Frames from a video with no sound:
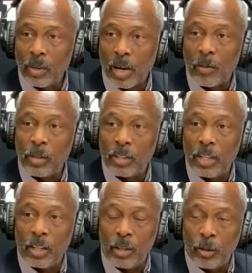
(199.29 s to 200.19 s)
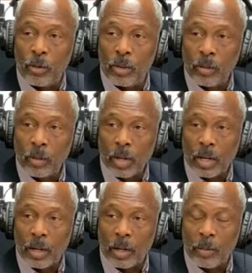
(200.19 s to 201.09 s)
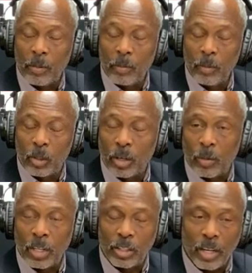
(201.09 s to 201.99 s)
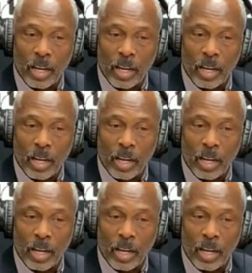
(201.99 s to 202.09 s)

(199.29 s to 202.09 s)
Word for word: Obviously, the youth, uh, Generation